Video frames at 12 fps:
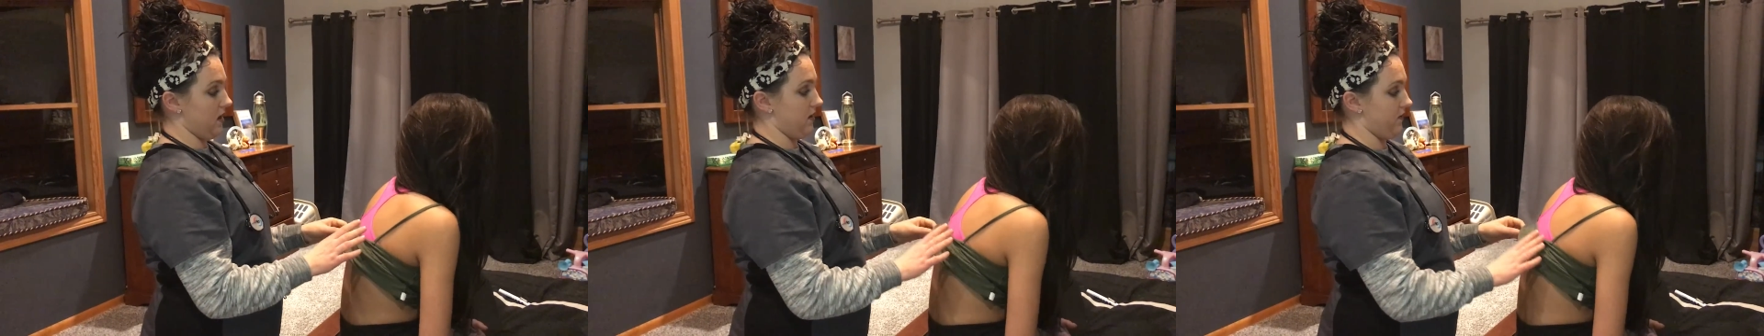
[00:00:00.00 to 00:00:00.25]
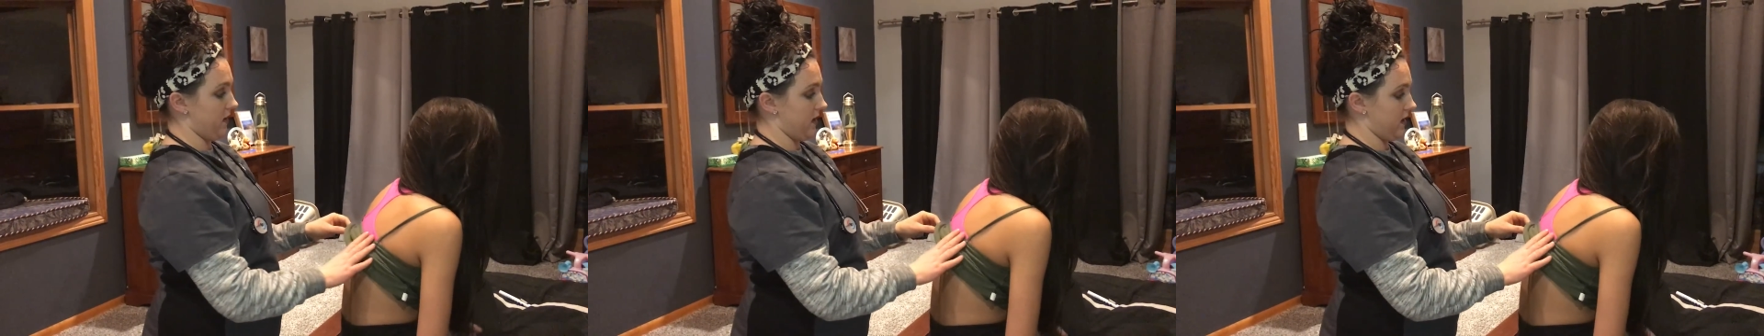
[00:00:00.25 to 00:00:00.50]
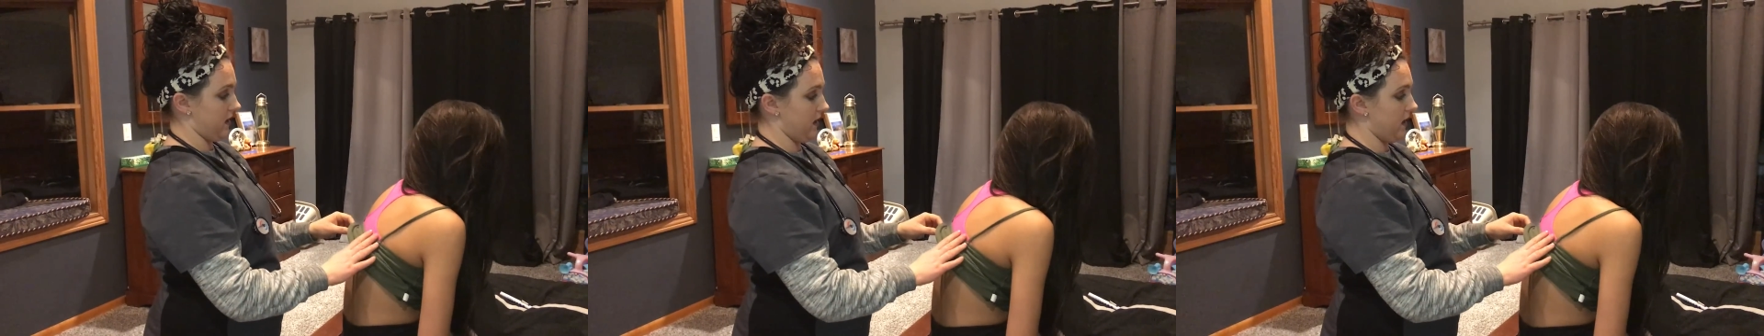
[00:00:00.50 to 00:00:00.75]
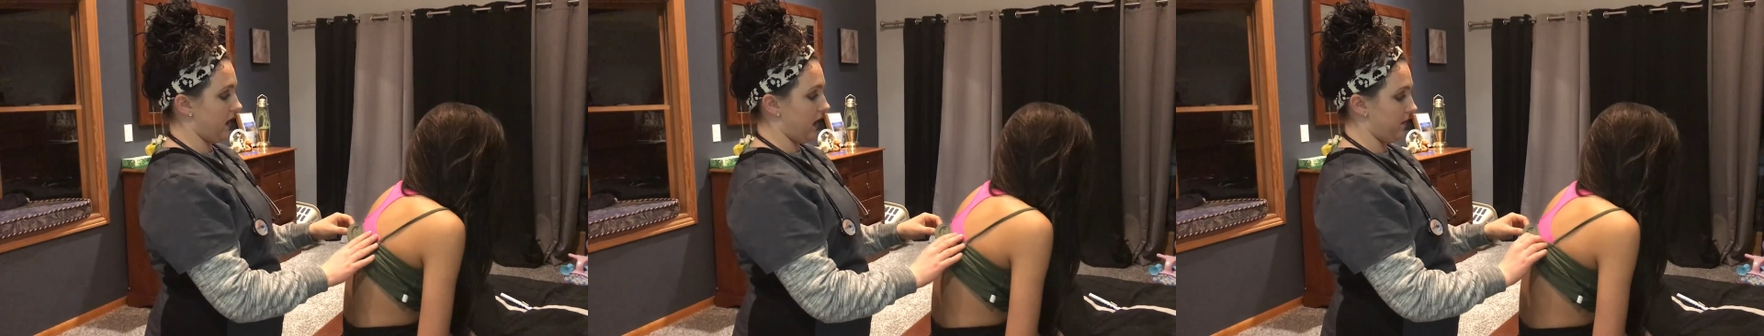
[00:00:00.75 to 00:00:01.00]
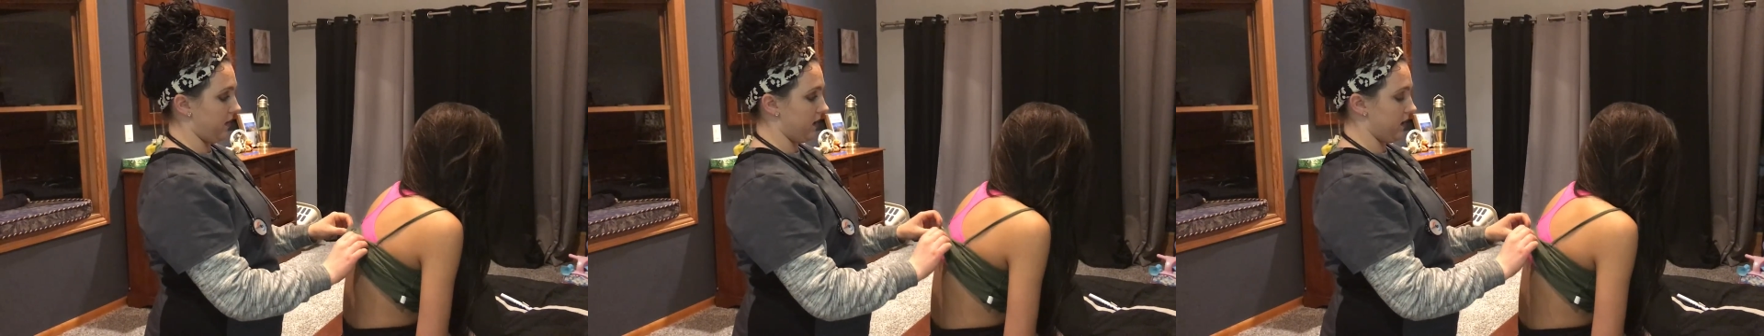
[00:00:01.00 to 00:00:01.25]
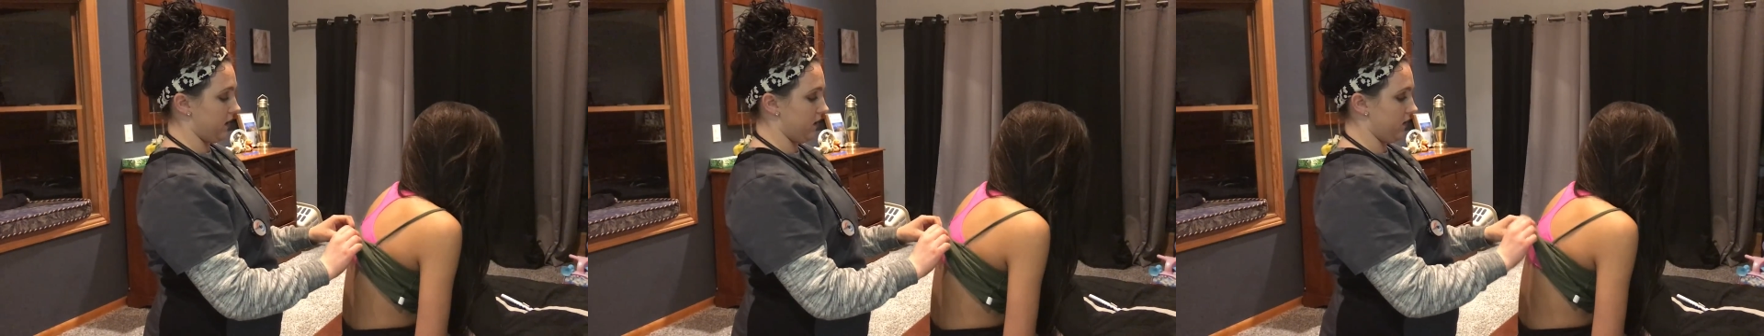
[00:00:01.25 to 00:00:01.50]
And then I'm
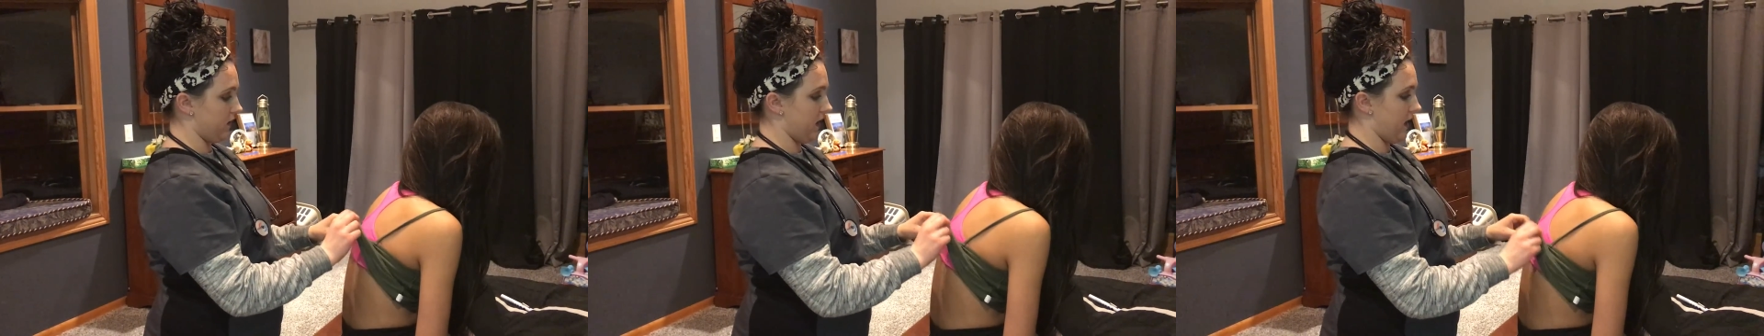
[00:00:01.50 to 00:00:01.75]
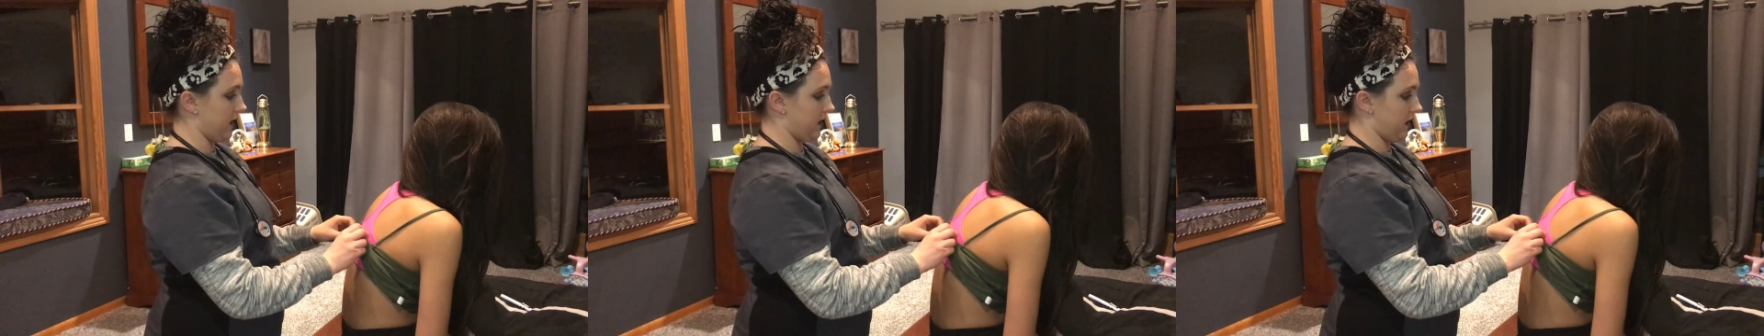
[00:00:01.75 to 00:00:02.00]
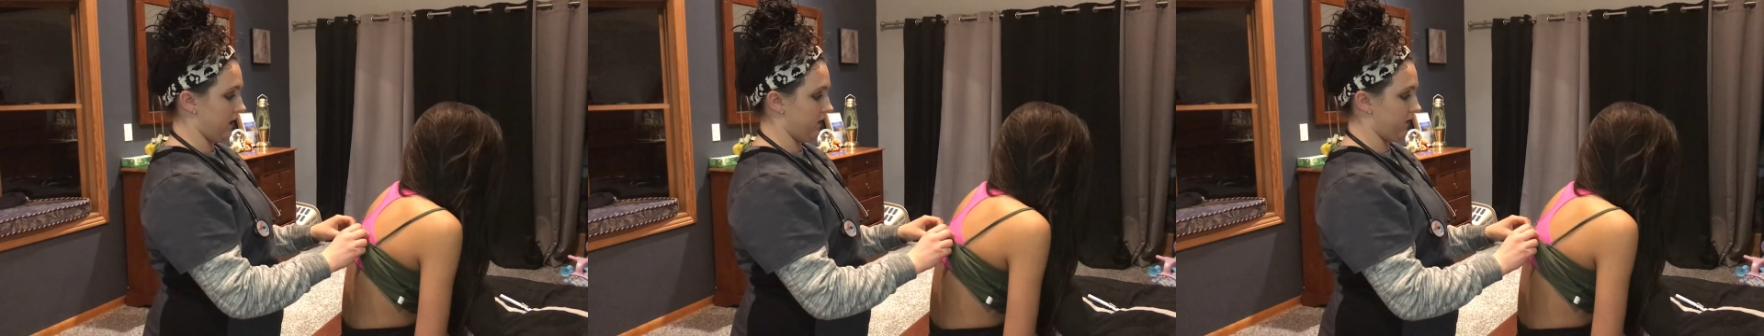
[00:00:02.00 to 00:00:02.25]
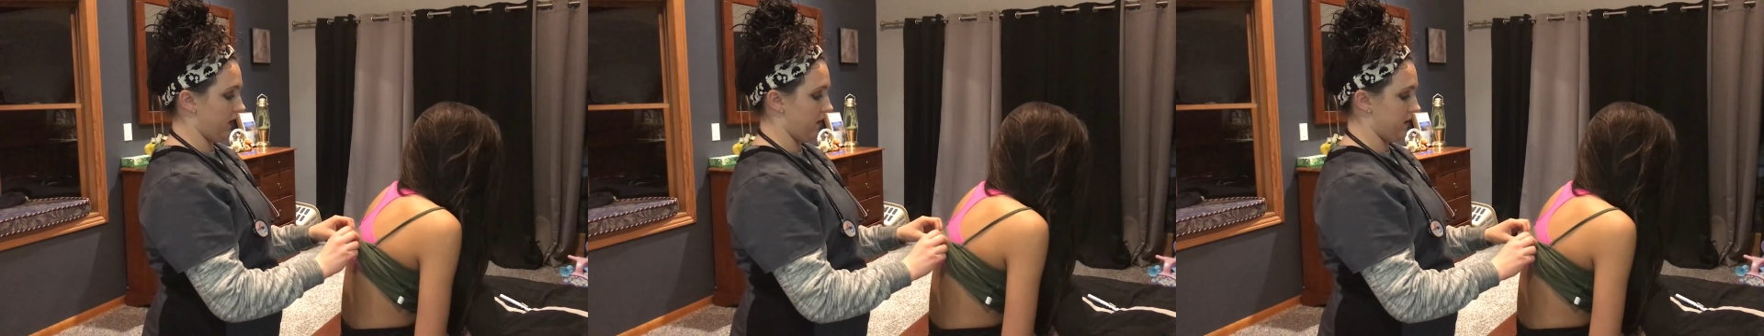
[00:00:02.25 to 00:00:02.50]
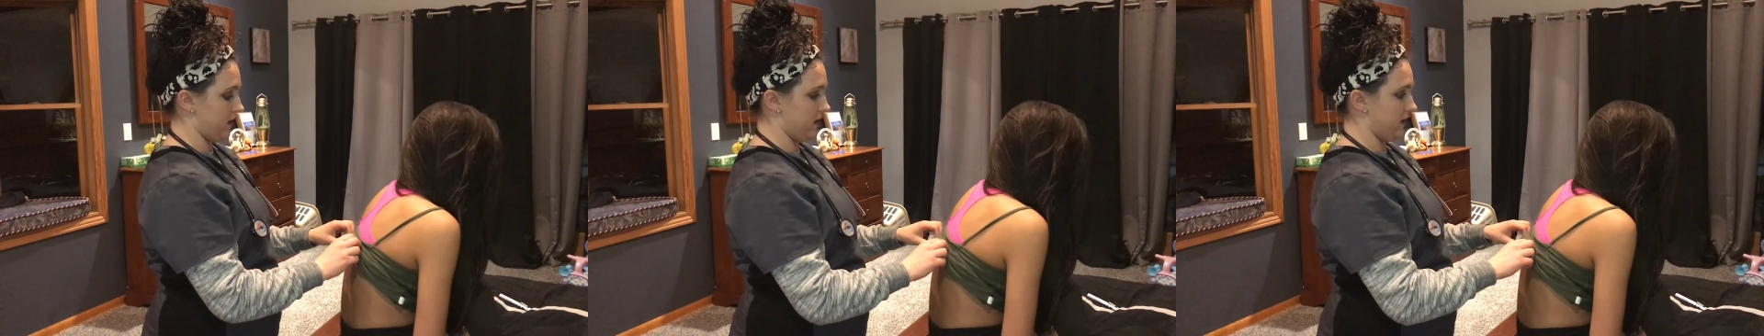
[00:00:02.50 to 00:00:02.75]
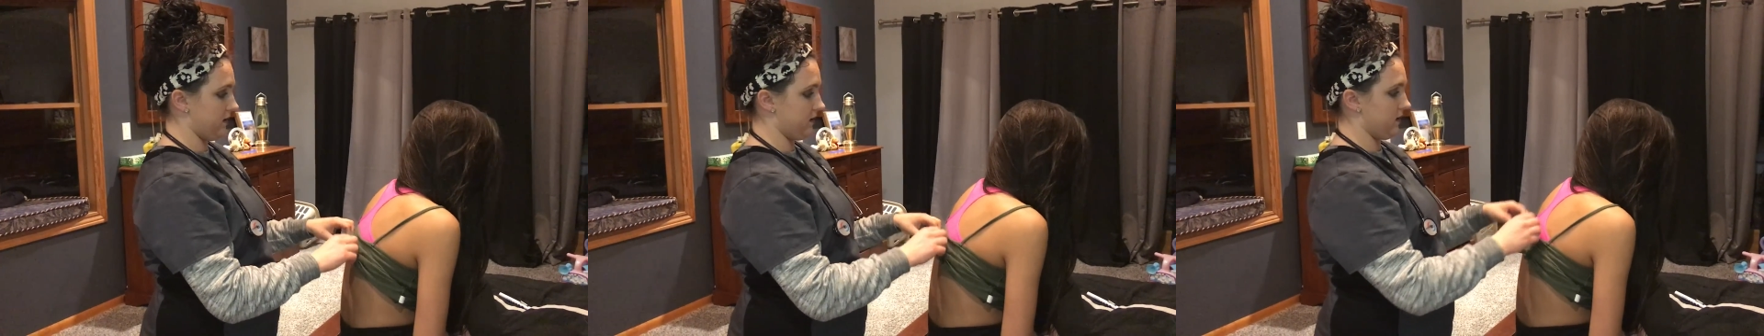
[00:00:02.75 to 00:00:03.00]
gonna do tactile
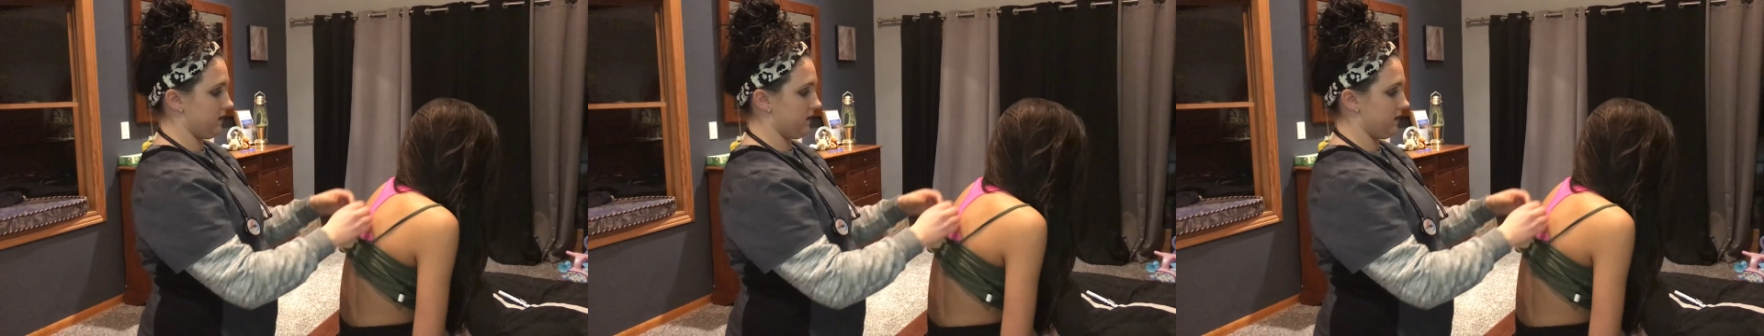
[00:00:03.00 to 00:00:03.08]
fremitus.